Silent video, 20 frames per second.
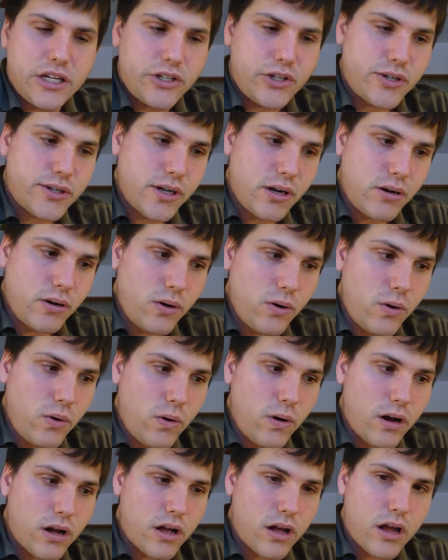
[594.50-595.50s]

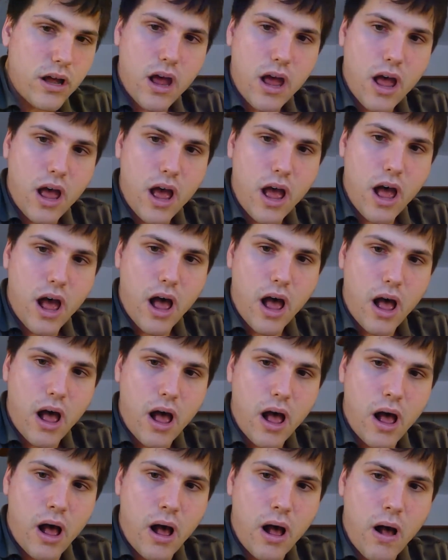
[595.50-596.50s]
So
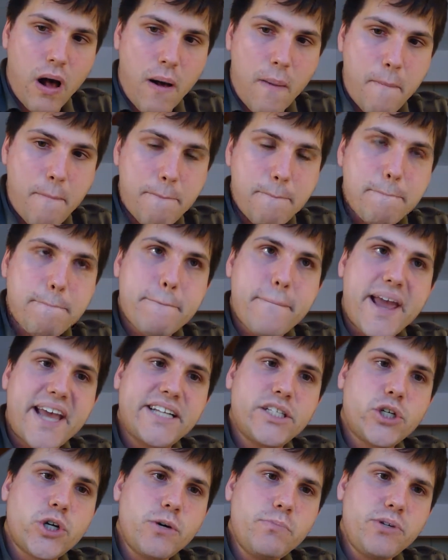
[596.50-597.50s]

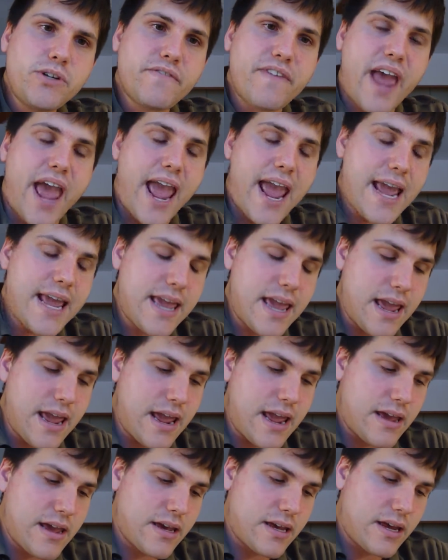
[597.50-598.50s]
in terms of
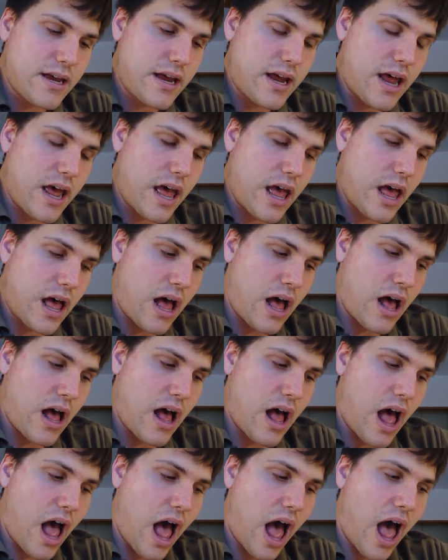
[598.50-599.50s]
Anki,
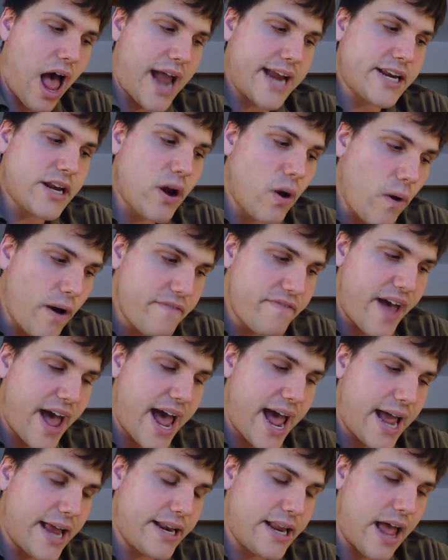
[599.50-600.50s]
I know I've
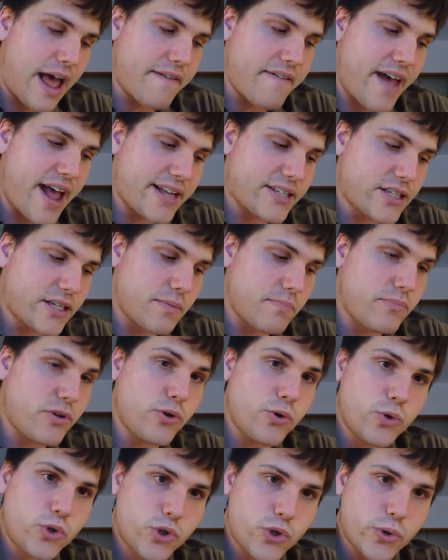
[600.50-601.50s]
had some
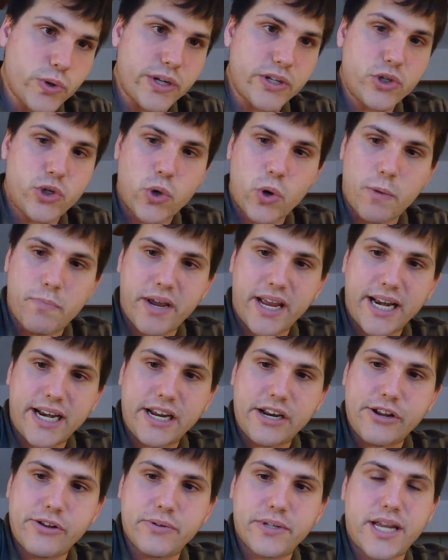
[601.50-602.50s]
new students who are
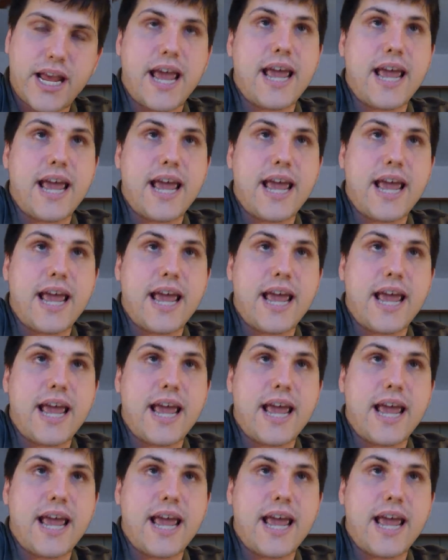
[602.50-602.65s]
beginning to use